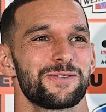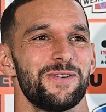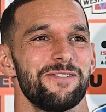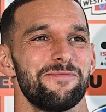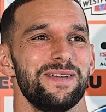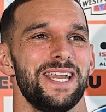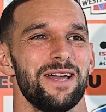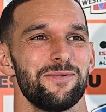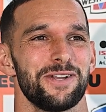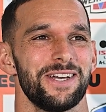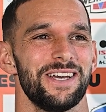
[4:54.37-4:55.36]
so I've been
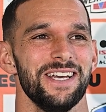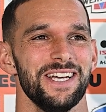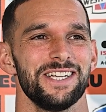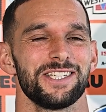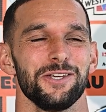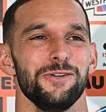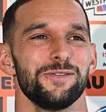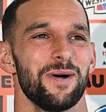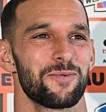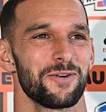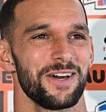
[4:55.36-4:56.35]
able to use
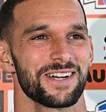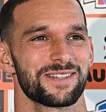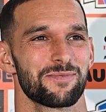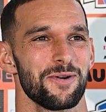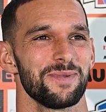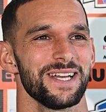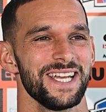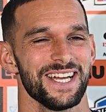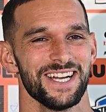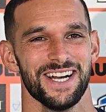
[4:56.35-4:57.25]
my products properly.